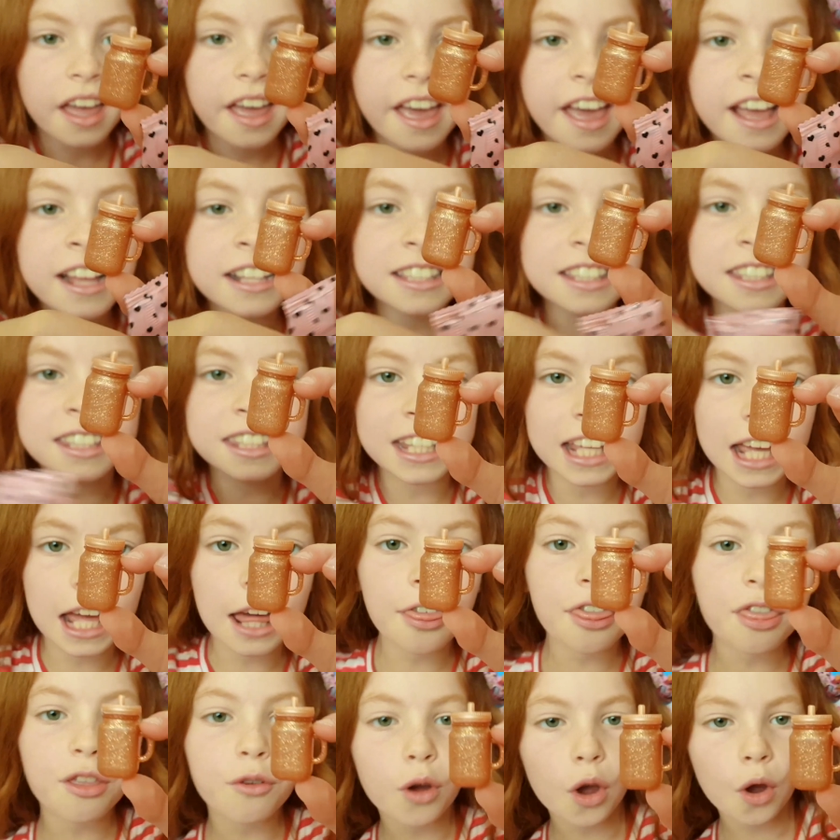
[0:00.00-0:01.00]
It's
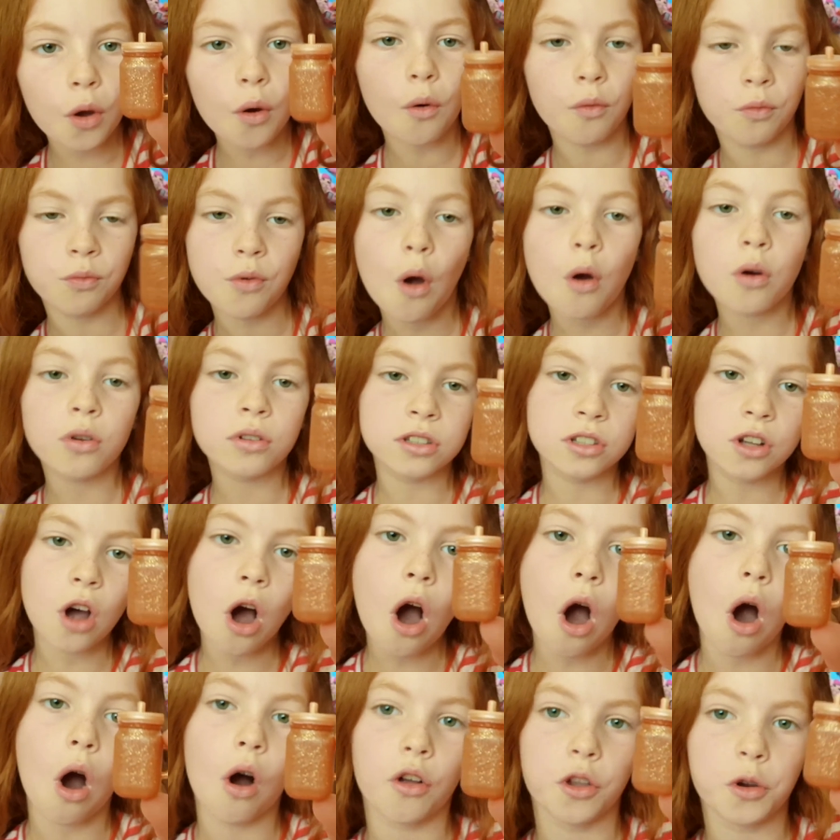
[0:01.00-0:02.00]
see-through rose
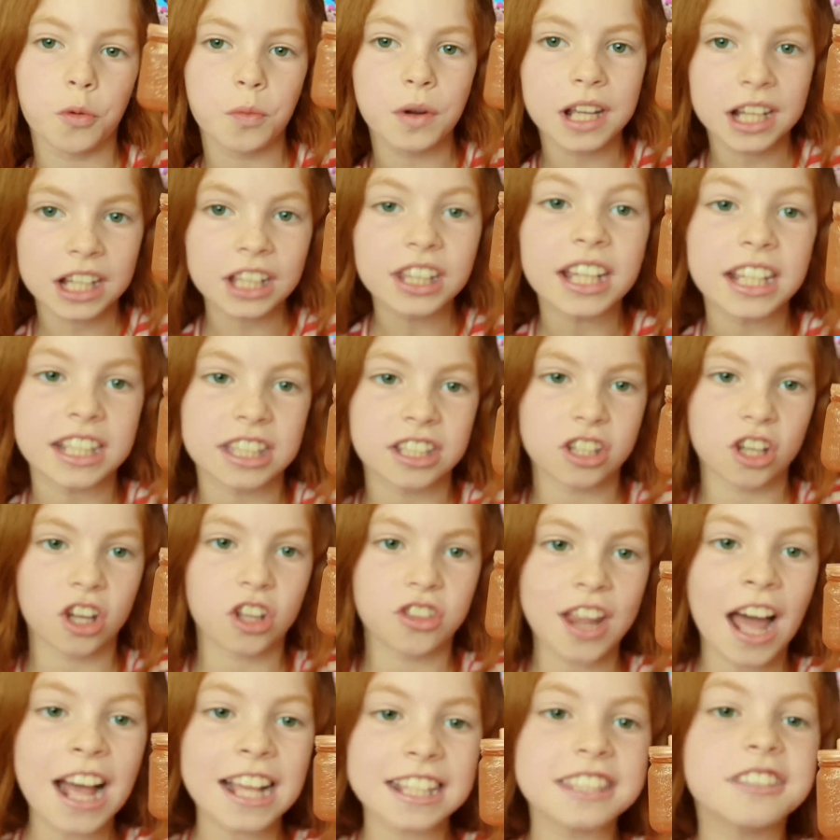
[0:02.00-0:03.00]
gold with glitter.
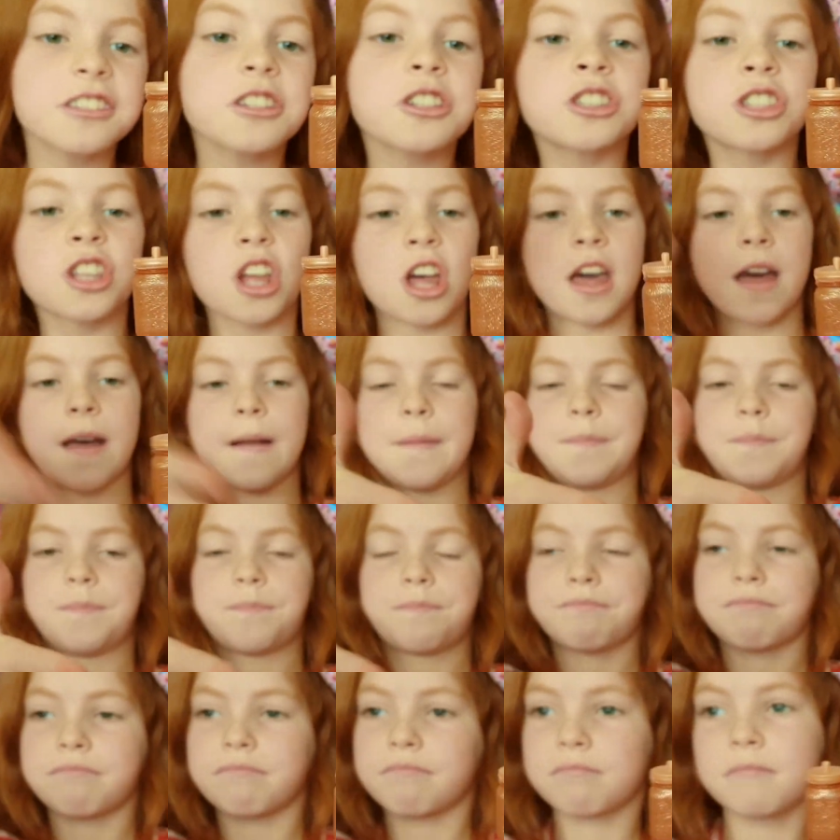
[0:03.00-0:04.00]
That's just.
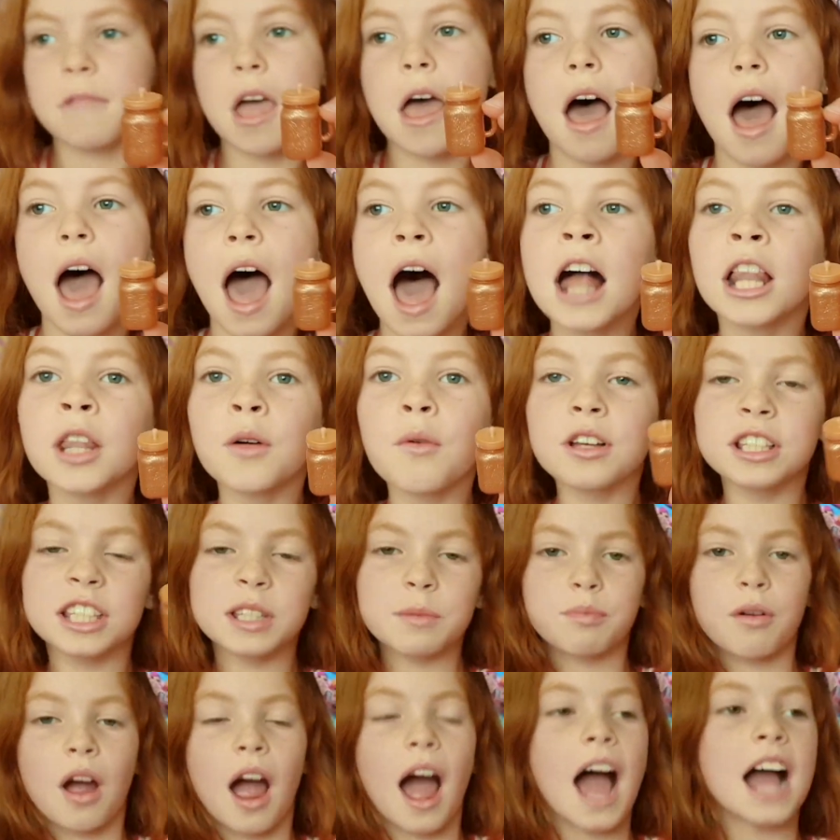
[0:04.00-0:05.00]
L O L
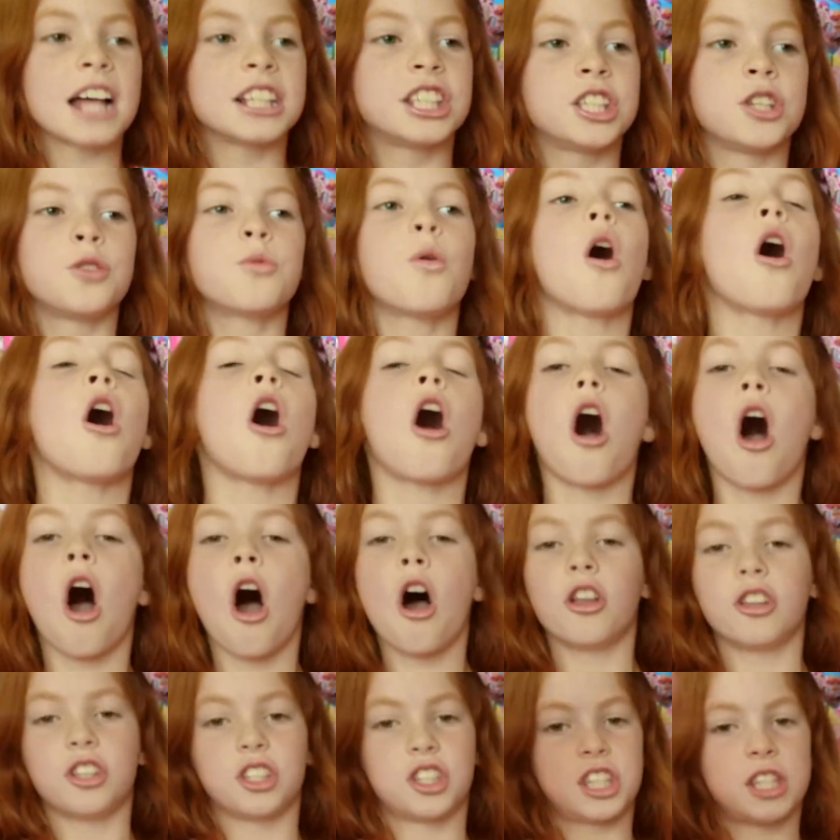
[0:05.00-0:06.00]
Surprise, you are
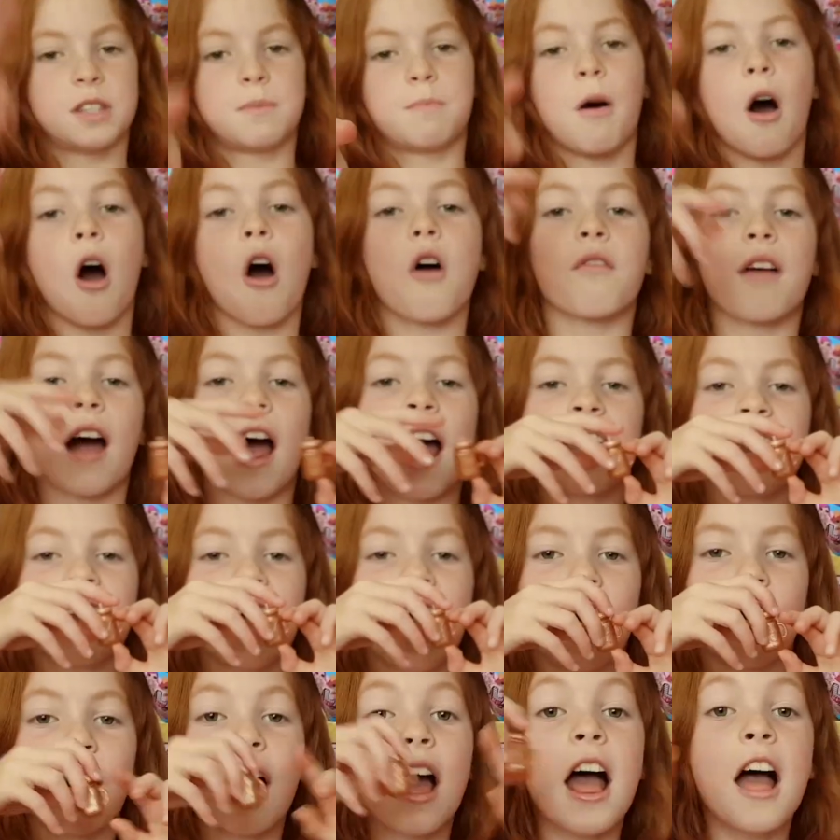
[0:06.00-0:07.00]
on spot right
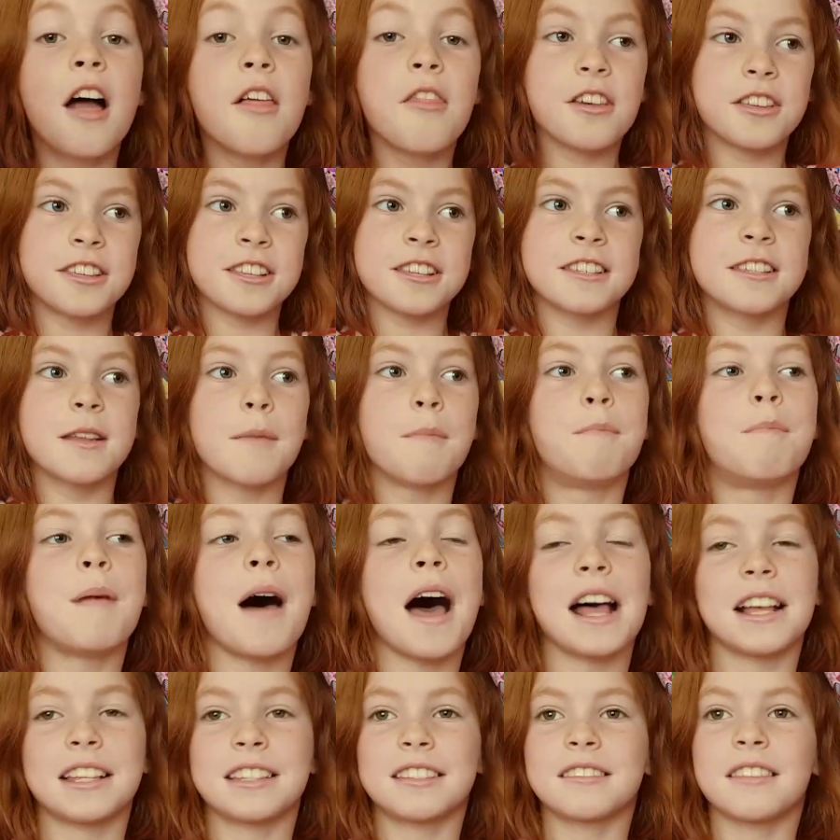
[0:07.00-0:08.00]
now. This is the
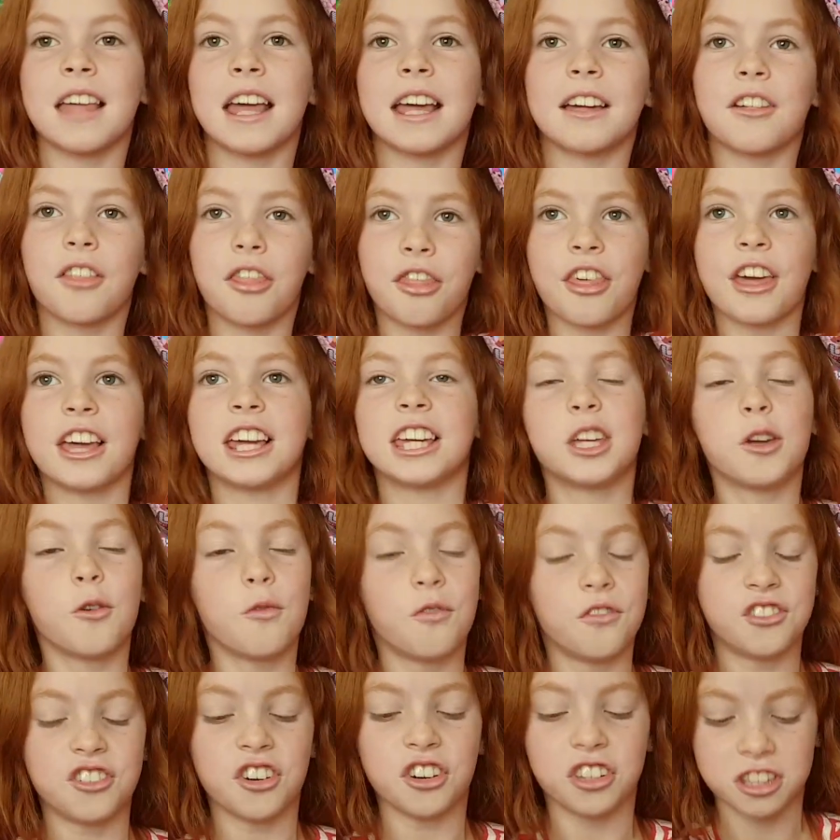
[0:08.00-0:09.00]
best like thing
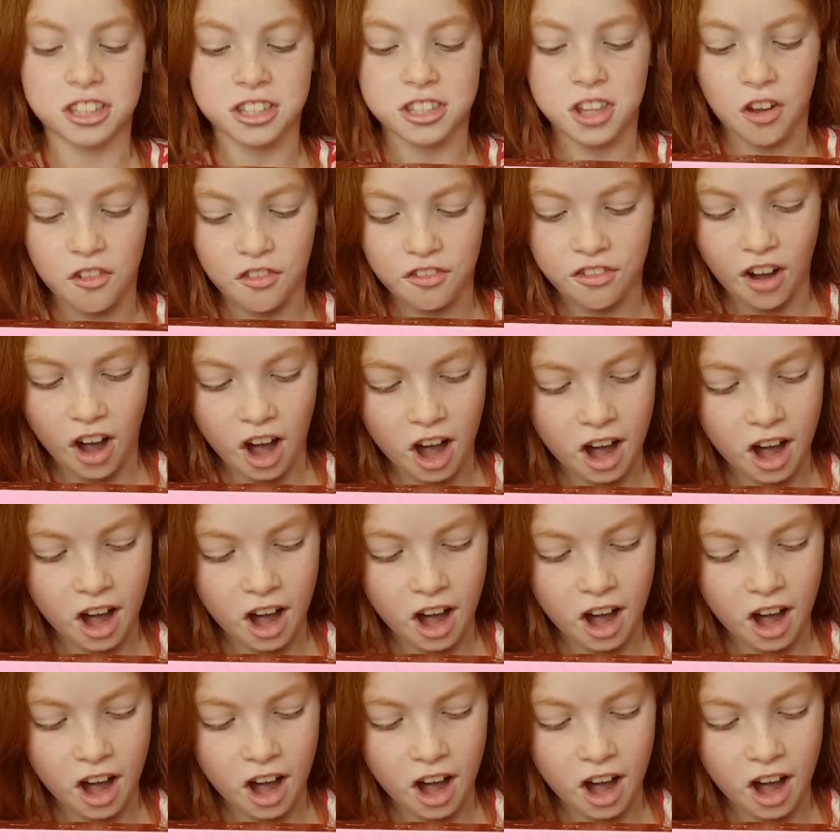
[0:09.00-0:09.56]
you've done so far.